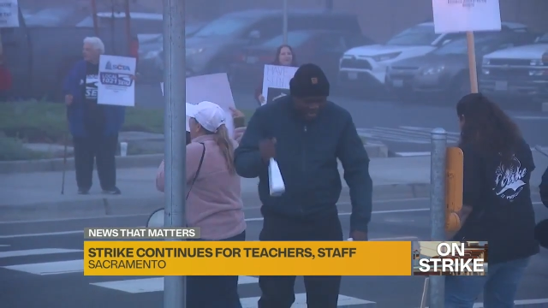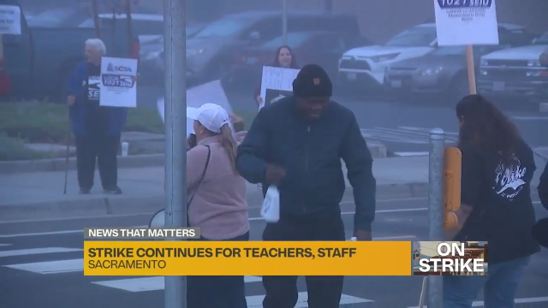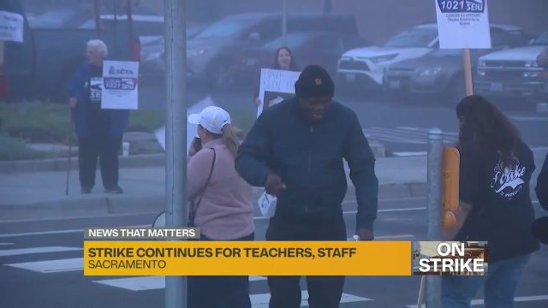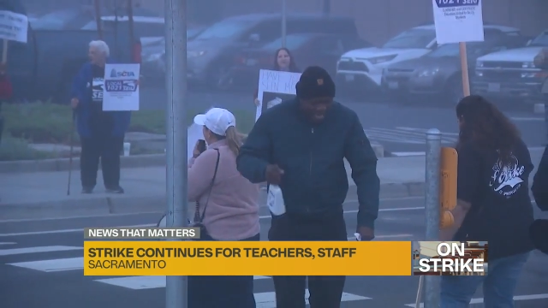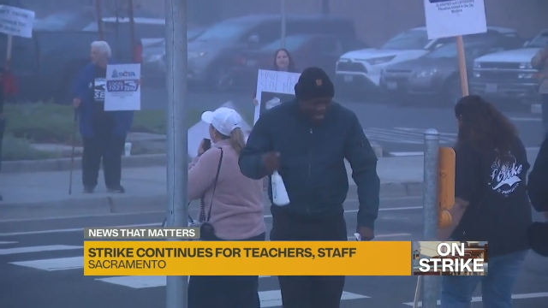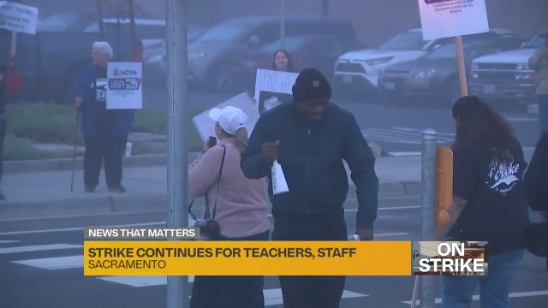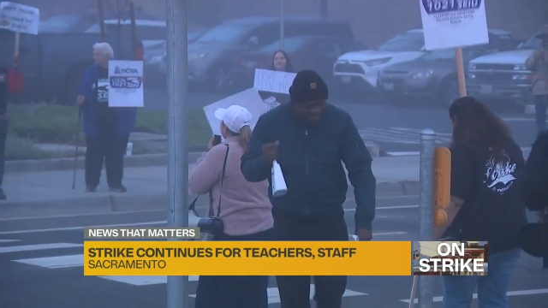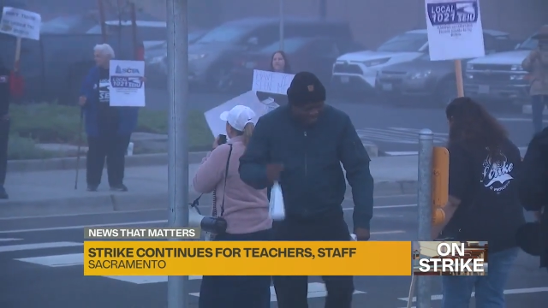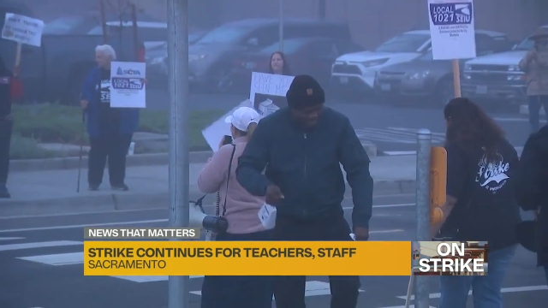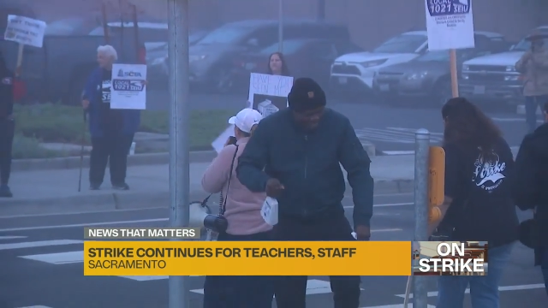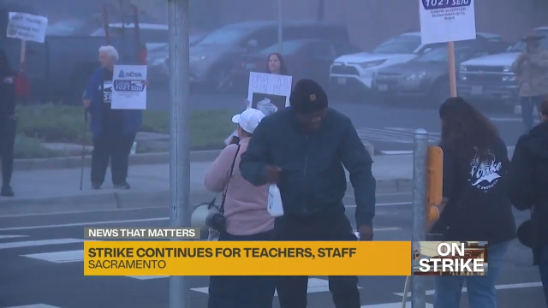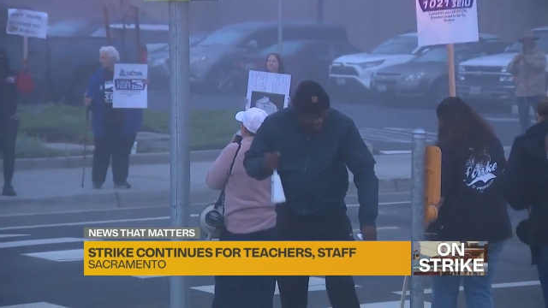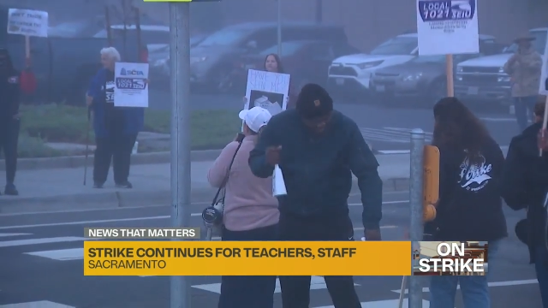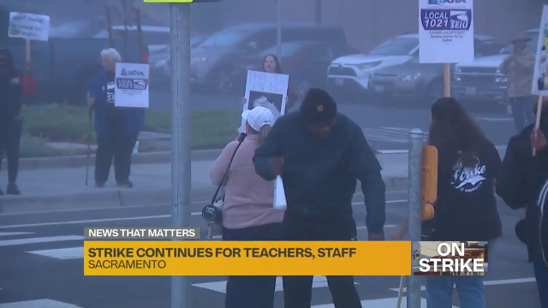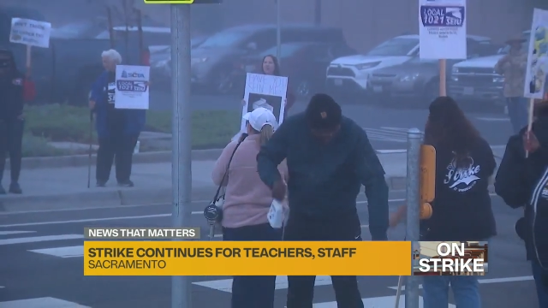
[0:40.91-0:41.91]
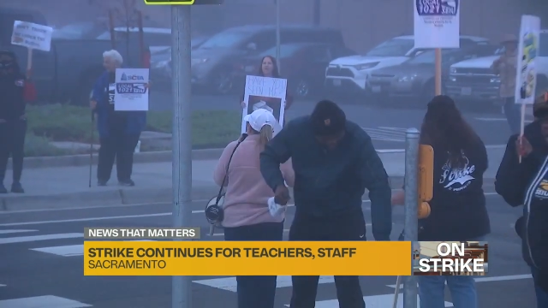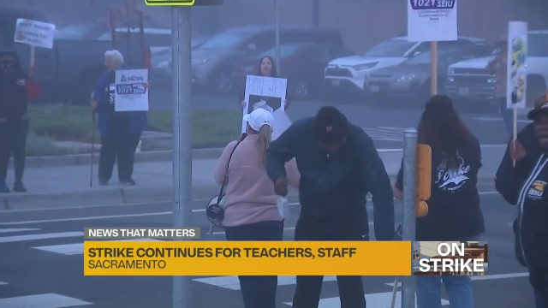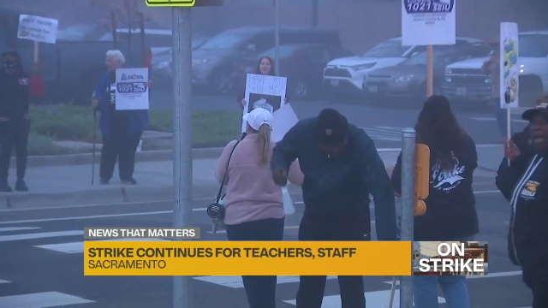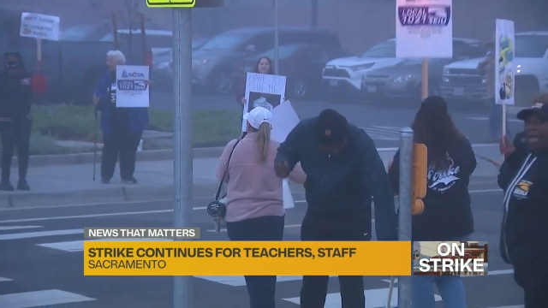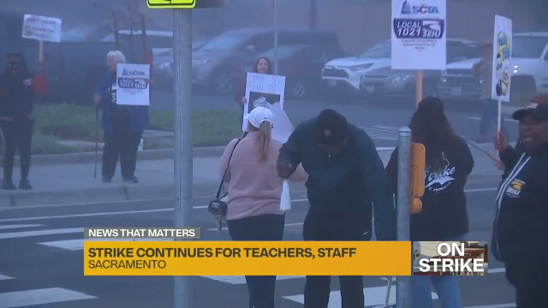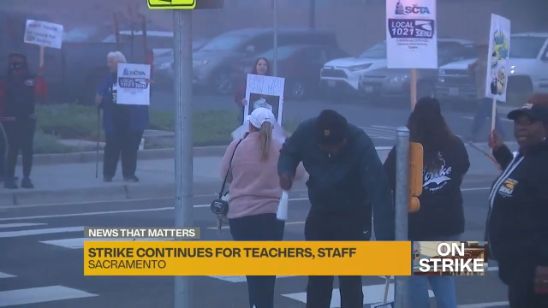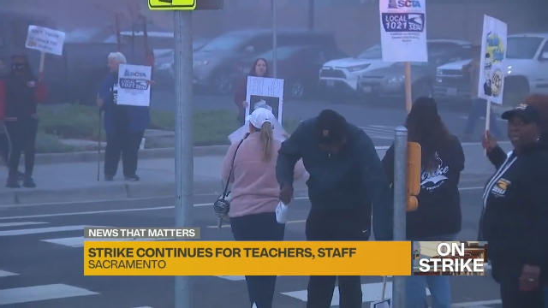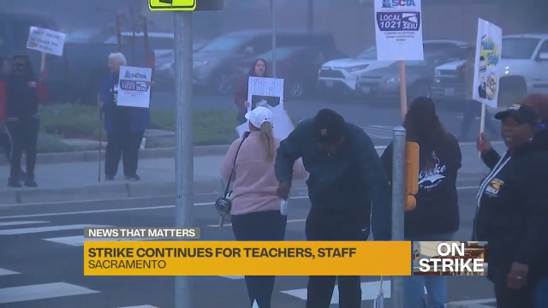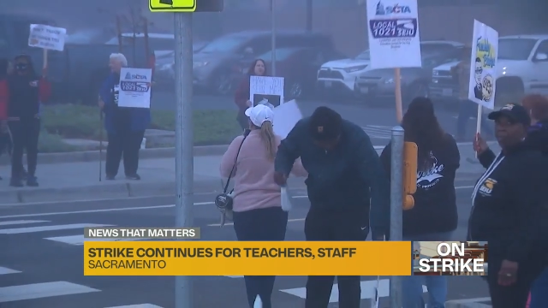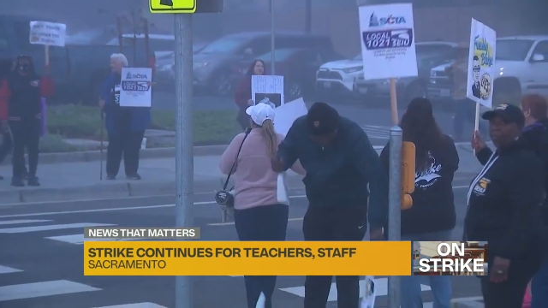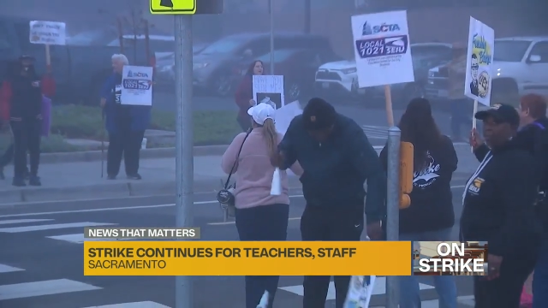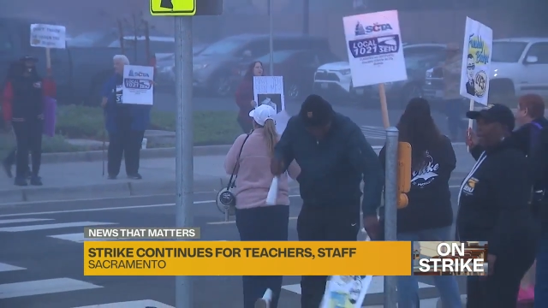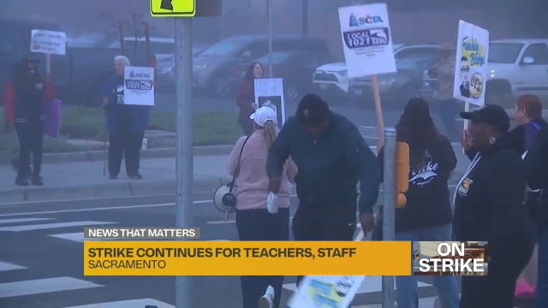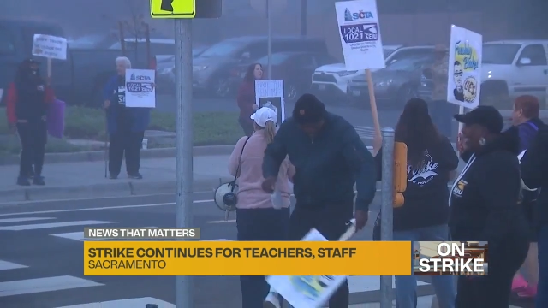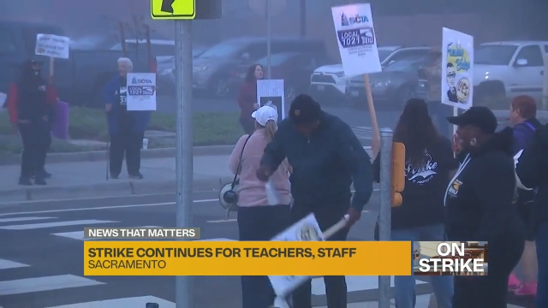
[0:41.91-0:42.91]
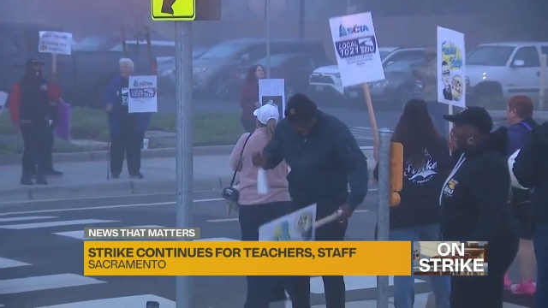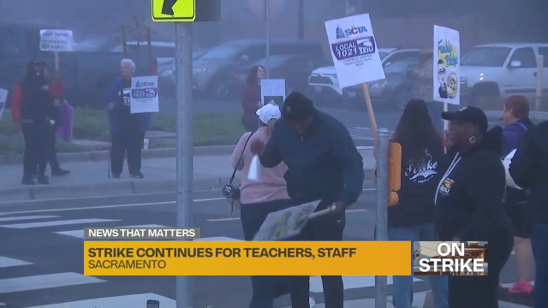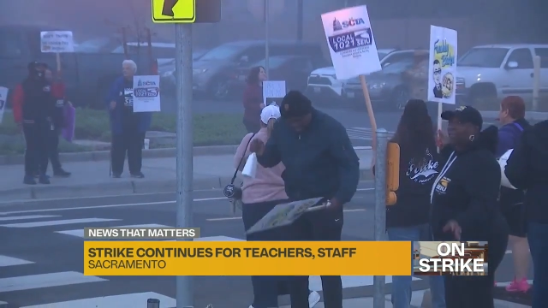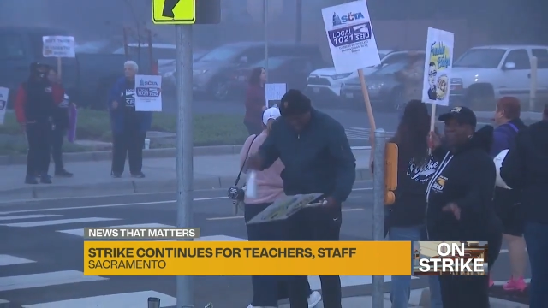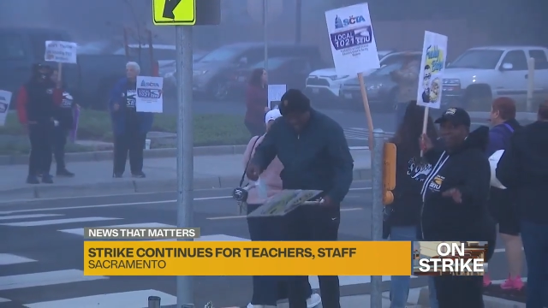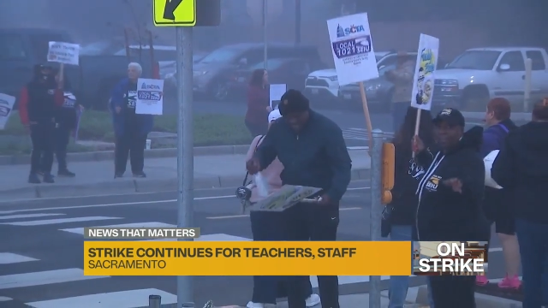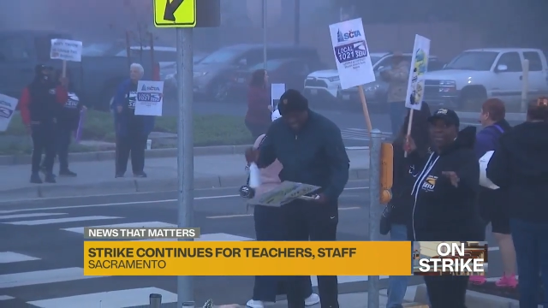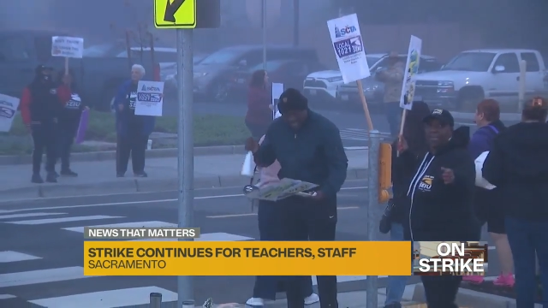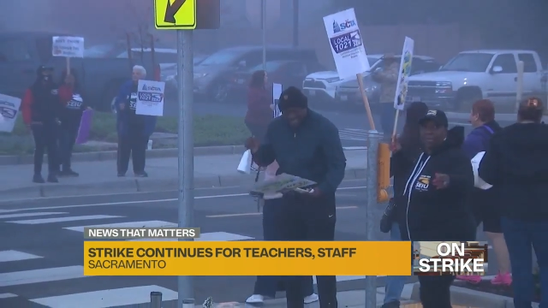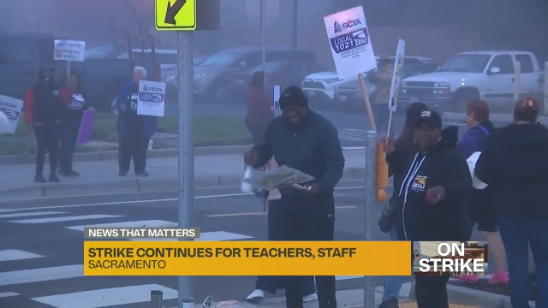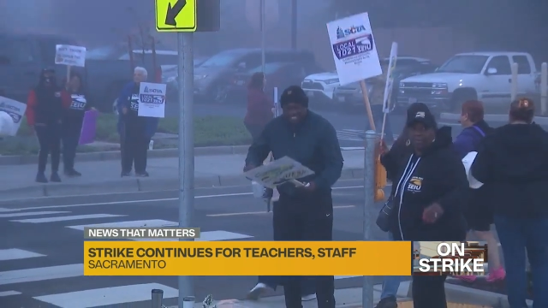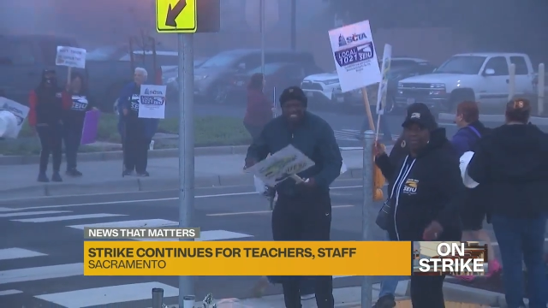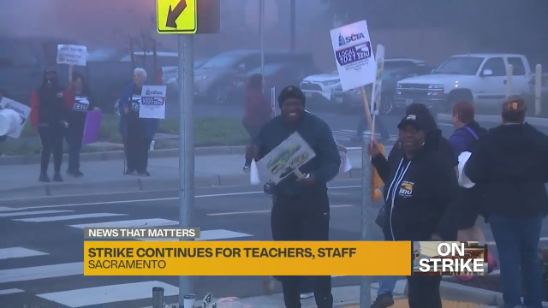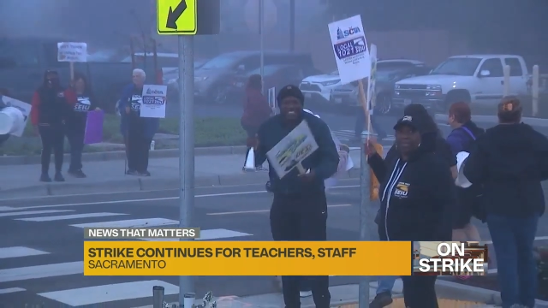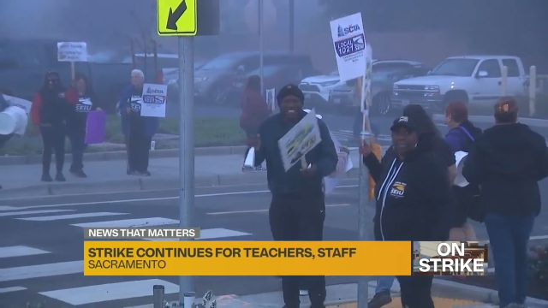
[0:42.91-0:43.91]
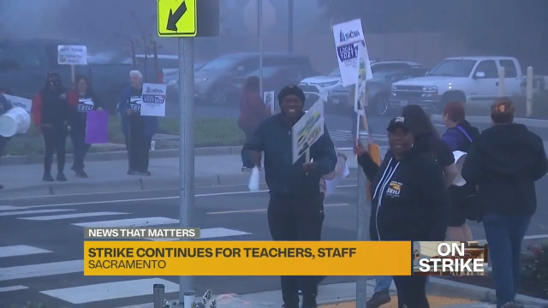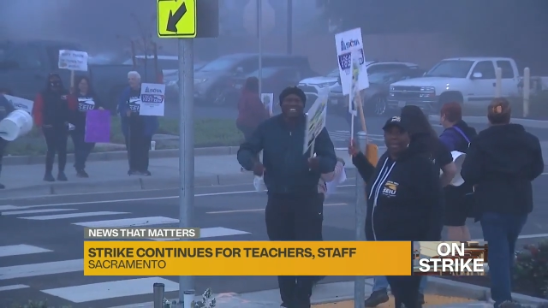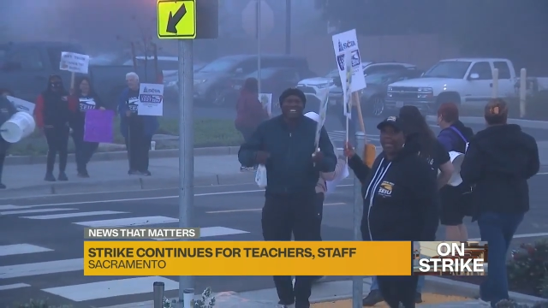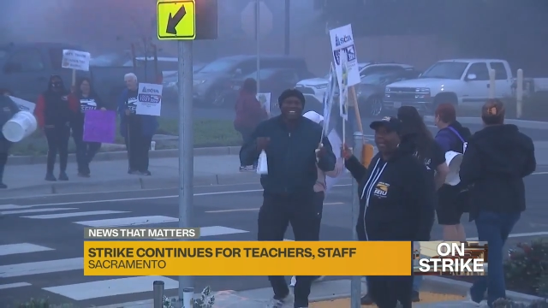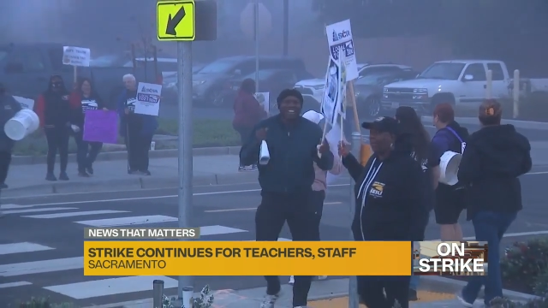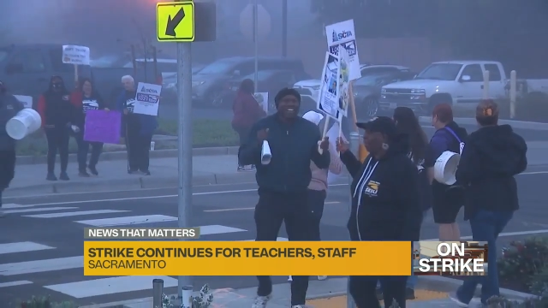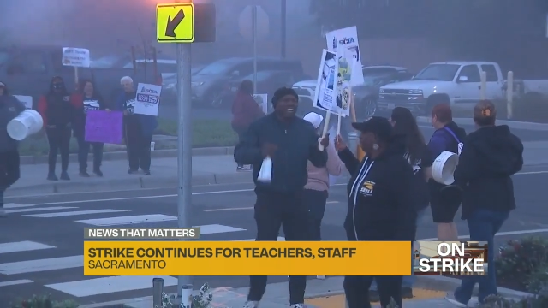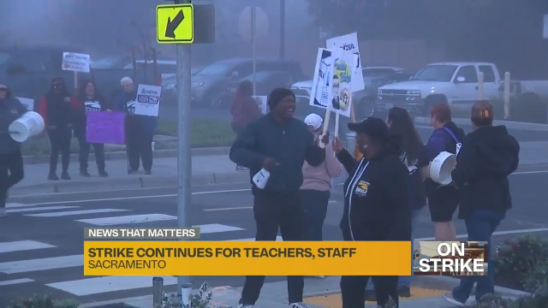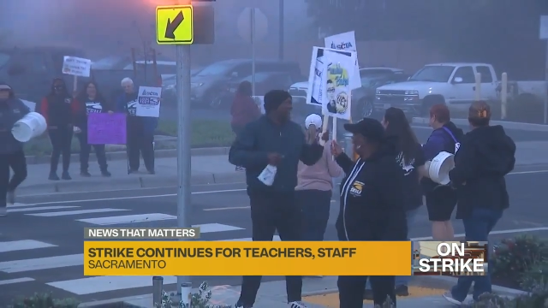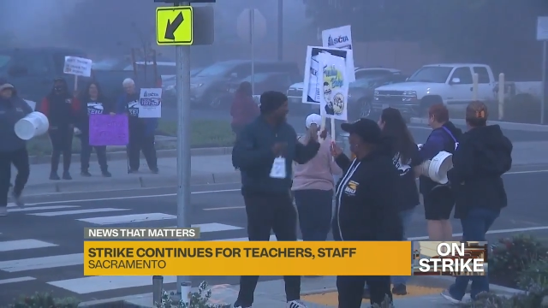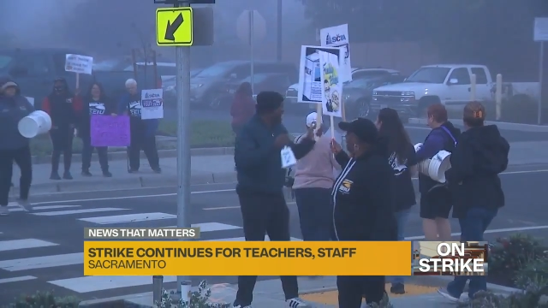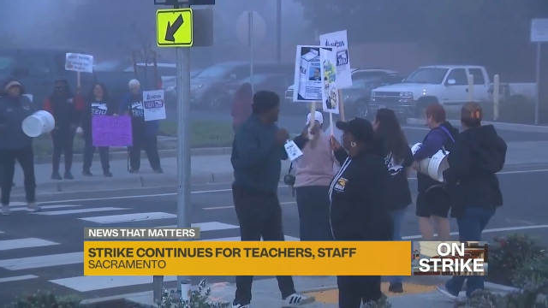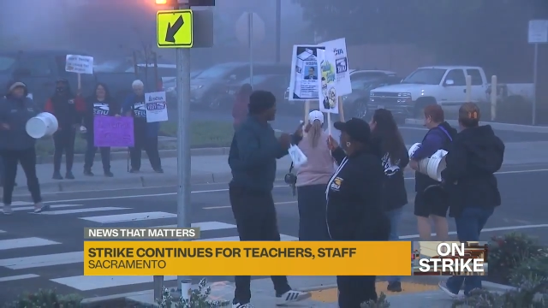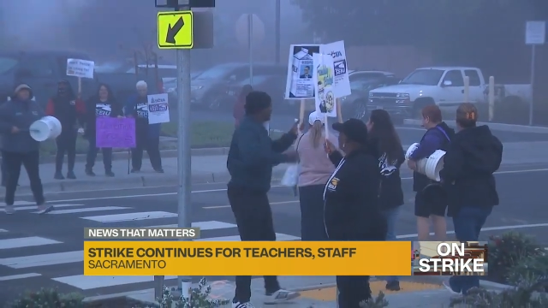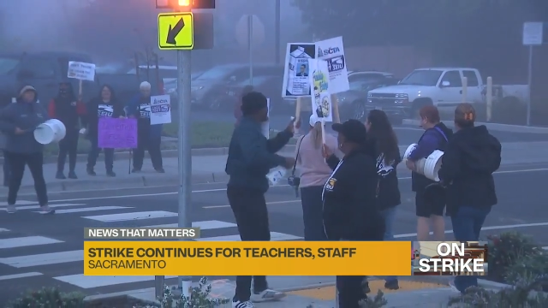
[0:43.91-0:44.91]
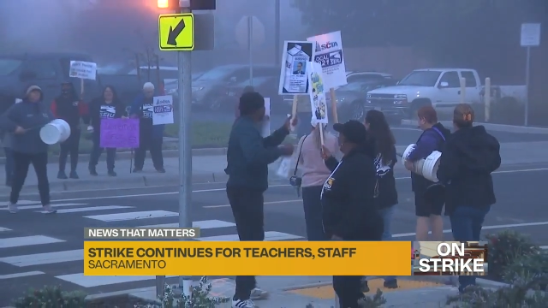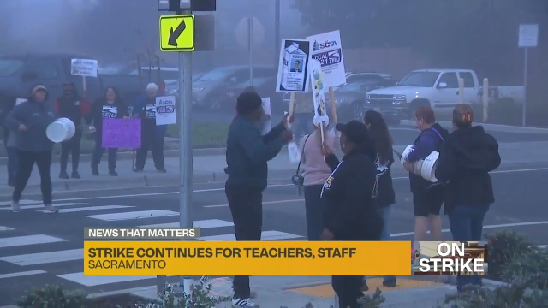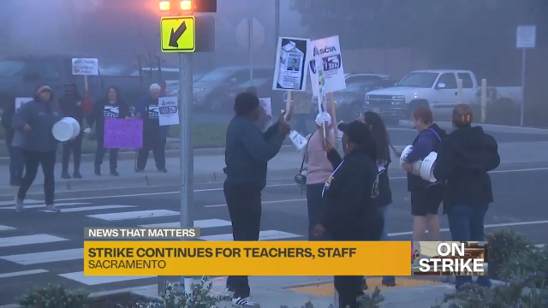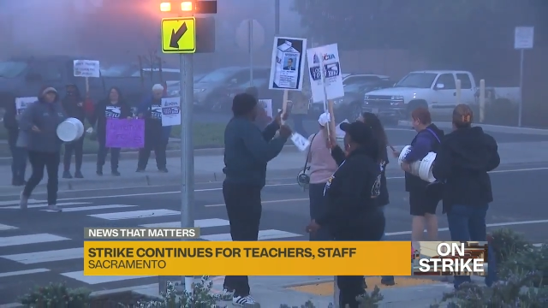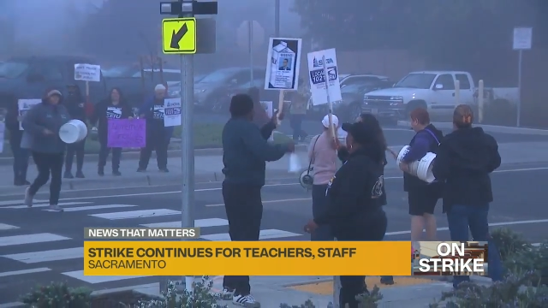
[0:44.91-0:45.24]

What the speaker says: [unreadable: no face in view]